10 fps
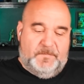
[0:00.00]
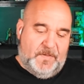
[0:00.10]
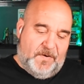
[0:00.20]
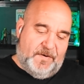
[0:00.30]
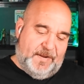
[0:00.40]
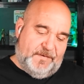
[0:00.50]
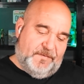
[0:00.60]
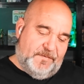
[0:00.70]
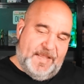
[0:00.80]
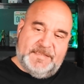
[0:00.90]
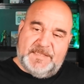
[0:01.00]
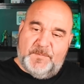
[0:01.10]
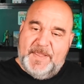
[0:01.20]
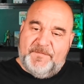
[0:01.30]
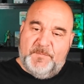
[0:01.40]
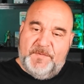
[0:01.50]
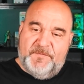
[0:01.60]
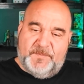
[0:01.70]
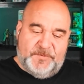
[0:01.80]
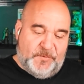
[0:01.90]
Alright, next up we have a movie
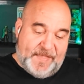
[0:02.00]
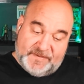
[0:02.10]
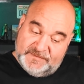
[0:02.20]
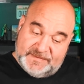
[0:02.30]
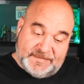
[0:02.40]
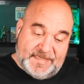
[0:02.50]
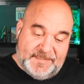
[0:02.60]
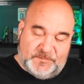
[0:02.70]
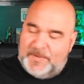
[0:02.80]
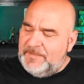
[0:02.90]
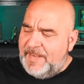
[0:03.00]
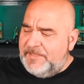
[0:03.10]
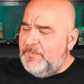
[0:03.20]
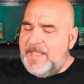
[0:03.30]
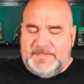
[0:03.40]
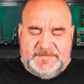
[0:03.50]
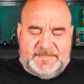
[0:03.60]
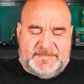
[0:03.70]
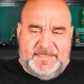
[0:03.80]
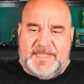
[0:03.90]
from 2016 as well. A lot of
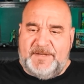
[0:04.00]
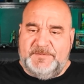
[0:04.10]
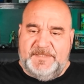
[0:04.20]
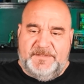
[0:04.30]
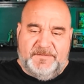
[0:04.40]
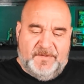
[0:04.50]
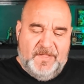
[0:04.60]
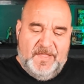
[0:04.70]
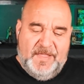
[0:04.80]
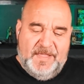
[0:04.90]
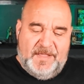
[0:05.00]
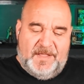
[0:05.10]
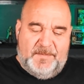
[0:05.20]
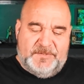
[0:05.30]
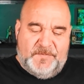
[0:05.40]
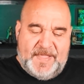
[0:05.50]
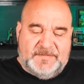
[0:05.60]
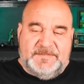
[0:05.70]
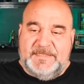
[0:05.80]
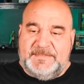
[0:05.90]
2016 titles in here. A
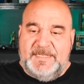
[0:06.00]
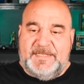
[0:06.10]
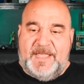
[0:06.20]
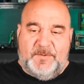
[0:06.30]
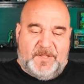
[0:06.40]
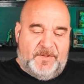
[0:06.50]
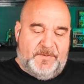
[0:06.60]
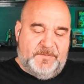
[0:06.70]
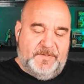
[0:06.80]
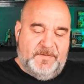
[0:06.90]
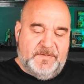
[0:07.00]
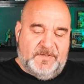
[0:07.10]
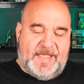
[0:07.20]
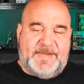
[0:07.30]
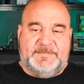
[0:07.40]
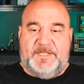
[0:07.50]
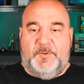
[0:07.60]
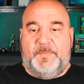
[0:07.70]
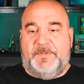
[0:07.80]
2016 title called Kaleidoscope.